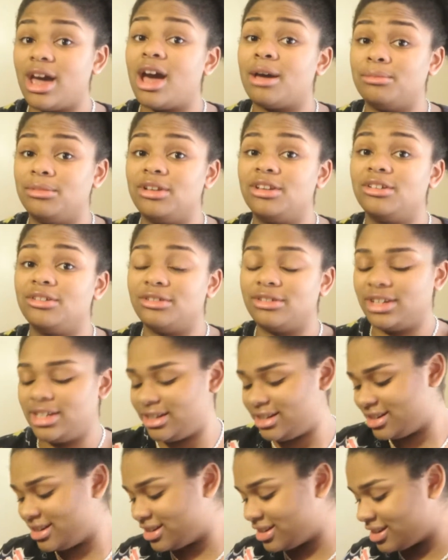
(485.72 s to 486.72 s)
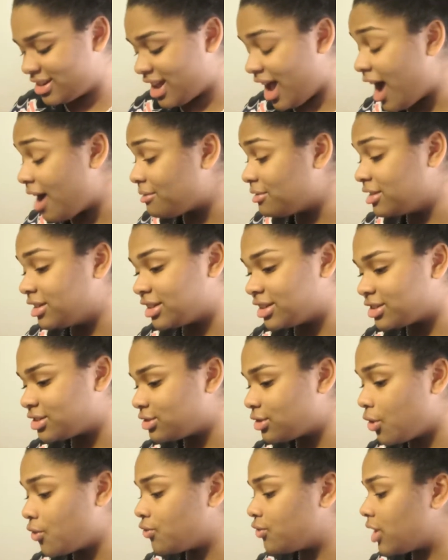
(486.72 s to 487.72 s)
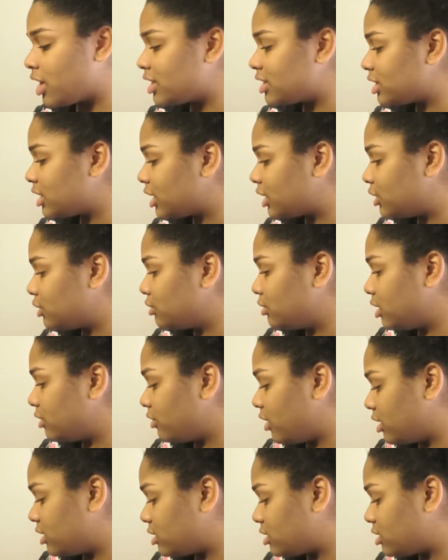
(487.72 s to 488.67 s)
I will be doing it I will be looking so fresh like you don't even